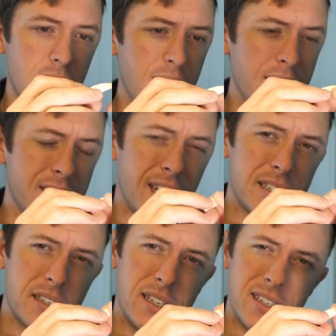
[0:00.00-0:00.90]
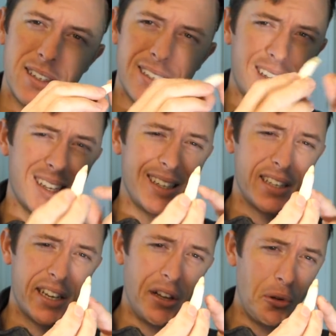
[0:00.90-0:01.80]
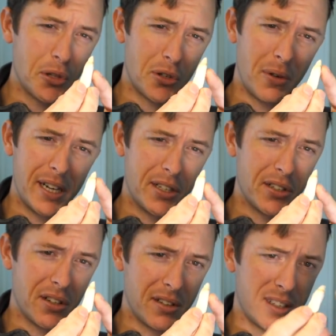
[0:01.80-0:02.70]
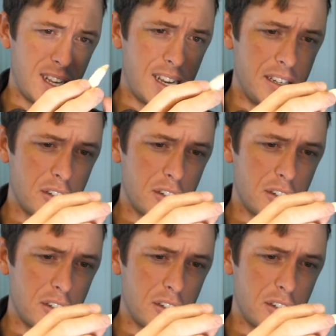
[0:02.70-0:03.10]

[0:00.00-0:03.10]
It's got these killer serrations on the side.